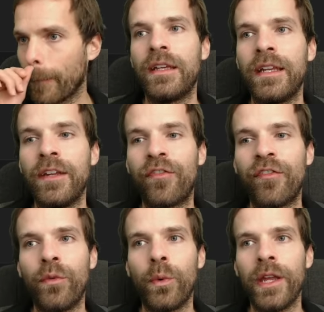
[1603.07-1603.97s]
if
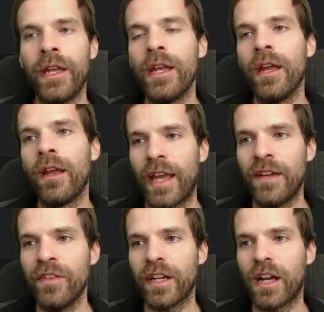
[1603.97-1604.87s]
we
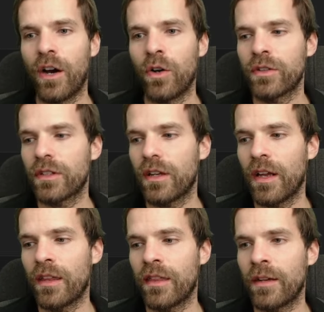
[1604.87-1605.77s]
have an account
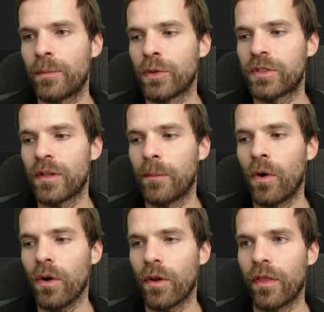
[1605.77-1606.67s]
and then put some
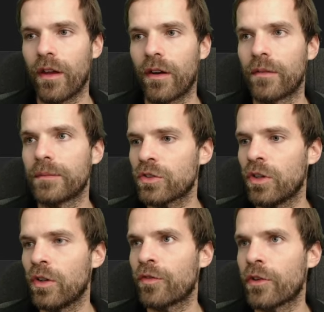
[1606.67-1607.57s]
more on there.
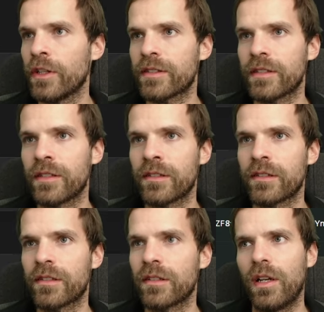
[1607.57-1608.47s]
So for
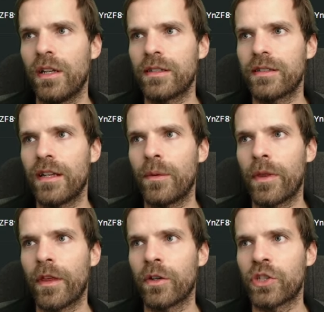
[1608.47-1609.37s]
instance, let's stay
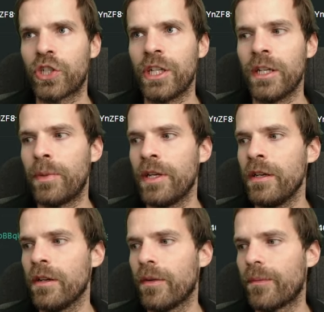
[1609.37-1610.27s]
with our G D
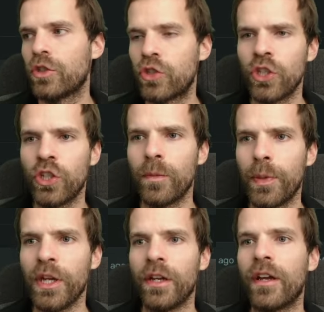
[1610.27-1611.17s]
P, G D
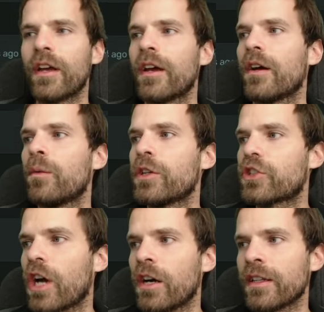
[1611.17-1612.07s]
P, which
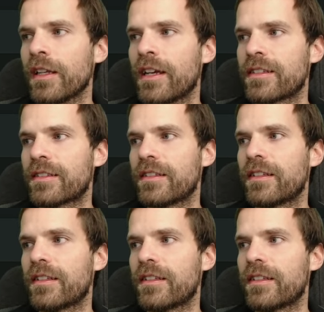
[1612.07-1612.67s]
currently has